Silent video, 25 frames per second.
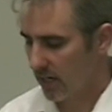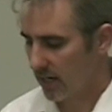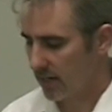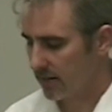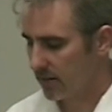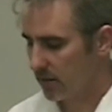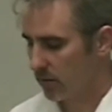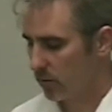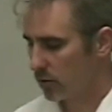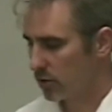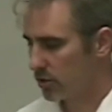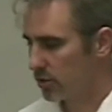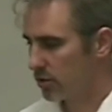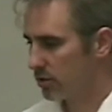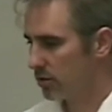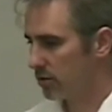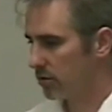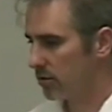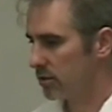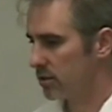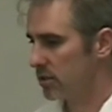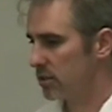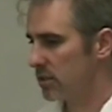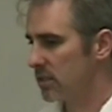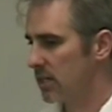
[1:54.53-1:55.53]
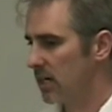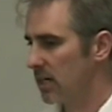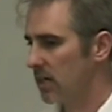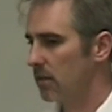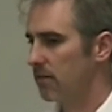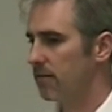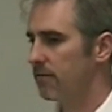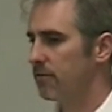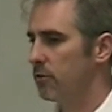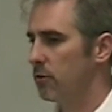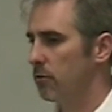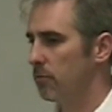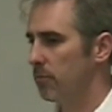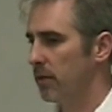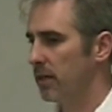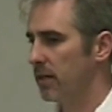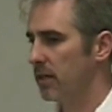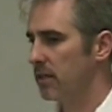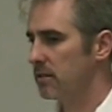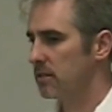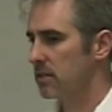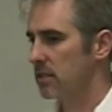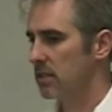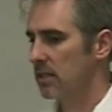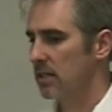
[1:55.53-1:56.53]
And then what you do is just take a few
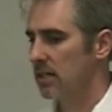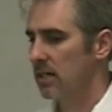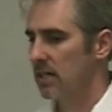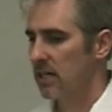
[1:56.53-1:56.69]
minutes